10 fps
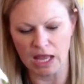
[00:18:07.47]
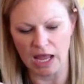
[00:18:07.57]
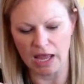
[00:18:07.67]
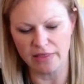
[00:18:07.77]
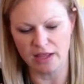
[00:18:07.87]

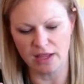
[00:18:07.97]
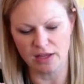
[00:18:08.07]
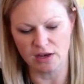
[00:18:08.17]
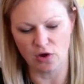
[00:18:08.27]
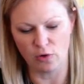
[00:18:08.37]
and
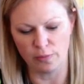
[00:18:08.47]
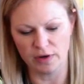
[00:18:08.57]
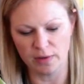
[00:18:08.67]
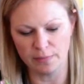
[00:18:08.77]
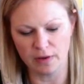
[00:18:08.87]
then open
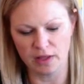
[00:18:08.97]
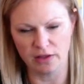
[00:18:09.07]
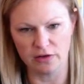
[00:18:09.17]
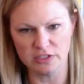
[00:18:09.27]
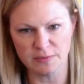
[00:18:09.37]
up a
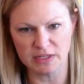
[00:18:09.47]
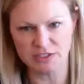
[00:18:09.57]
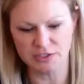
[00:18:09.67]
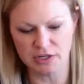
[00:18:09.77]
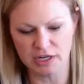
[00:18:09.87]
little space
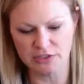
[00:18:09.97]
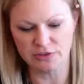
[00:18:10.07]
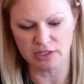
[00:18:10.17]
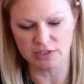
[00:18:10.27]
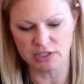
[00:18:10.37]
in your
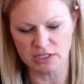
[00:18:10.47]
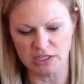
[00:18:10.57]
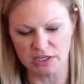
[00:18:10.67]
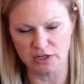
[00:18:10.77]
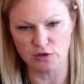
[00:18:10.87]
hydrangea
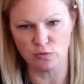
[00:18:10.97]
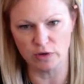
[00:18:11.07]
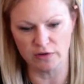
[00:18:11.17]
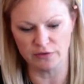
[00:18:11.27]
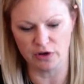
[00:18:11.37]
near
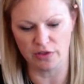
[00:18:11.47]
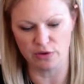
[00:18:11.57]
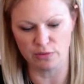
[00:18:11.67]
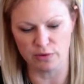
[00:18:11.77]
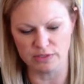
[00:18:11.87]
one of your
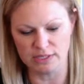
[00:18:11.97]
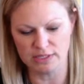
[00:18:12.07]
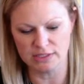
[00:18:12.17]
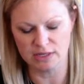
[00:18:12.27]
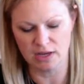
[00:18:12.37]
other
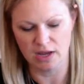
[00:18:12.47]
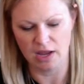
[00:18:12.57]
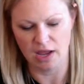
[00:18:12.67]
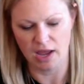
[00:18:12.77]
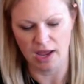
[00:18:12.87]
roses.
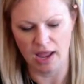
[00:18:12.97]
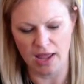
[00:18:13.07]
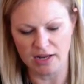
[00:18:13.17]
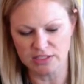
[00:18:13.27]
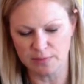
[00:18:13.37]

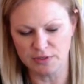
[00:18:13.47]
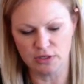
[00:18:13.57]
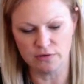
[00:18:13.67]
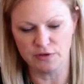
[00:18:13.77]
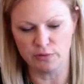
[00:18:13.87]
And it's up to
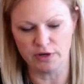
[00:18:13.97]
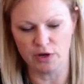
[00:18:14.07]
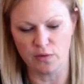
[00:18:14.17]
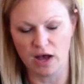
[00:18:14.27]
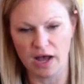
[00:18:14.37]
you if you want to
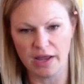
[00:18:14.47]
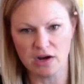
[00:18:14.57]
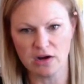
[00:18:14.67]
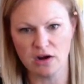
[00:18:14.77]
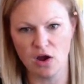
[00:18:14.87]
go
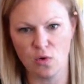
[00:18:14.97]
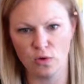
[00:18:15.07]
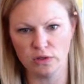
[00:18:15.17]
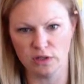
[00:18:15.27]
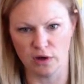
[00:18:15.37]
higher
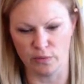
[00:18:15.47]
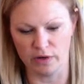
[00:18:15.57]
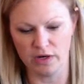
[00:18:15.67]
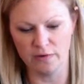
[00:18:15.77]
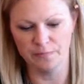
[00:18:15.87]
or
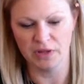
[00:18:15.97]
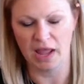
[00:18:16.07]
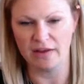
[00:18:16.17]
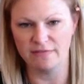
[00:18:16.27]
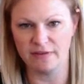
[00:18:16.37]
lower,
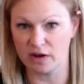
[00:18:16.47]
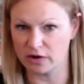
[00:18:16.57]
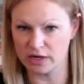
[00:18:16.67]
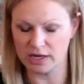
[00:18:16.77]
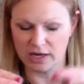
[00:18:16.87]
and
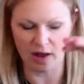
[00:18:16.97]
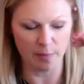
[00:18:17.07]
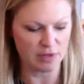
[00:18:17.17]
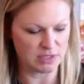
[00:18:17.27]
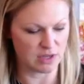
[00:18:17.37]
varying it up
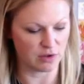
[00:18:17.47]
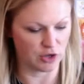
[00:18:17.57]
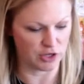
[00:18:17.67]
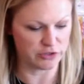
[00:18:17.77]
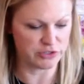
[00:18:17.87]
is
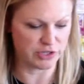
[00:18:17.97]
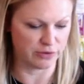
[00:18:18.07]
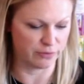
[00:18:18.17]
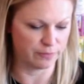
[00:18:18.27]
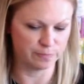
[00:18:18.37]
good
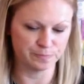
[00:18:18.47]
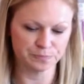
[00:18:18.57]
too.